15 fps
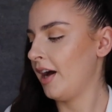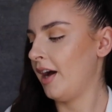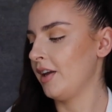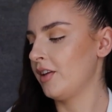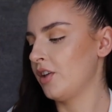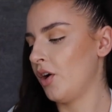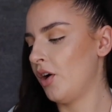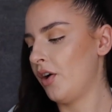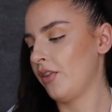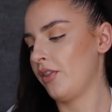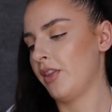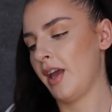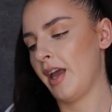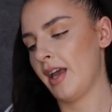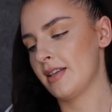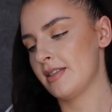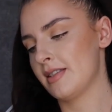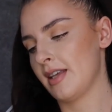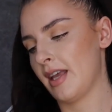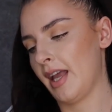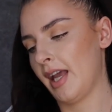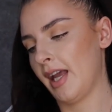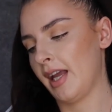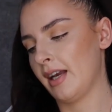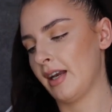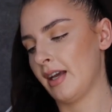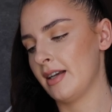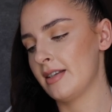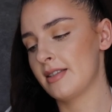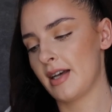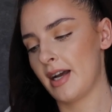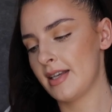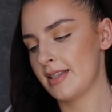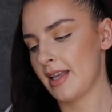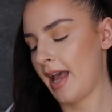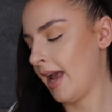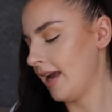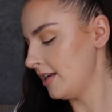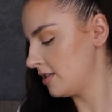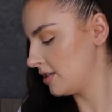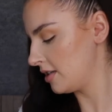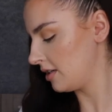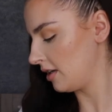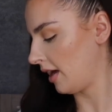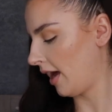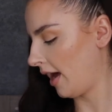I got this in a size 8